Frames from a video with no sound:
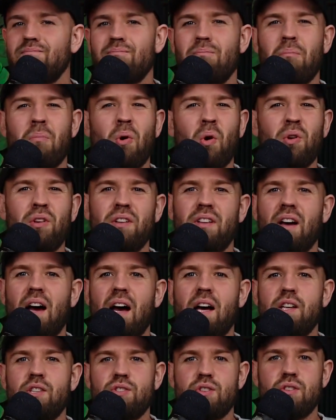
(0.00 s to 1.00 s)

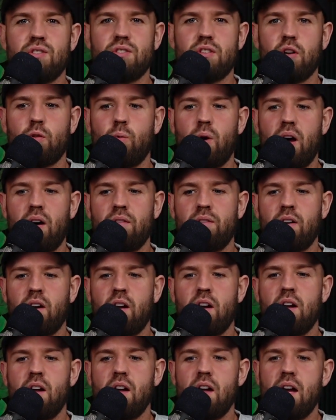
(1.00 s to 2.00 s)
montages or
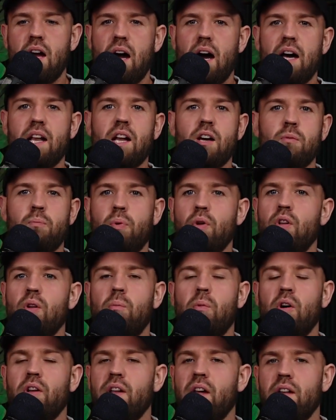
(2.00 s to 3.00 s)
whatever, and I'd put
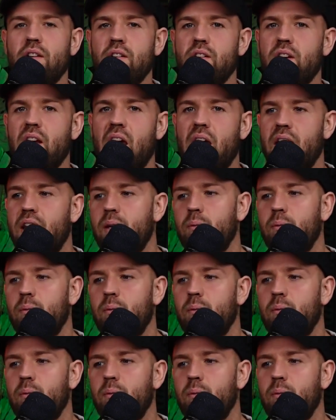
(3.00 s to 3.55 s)
them on the internet.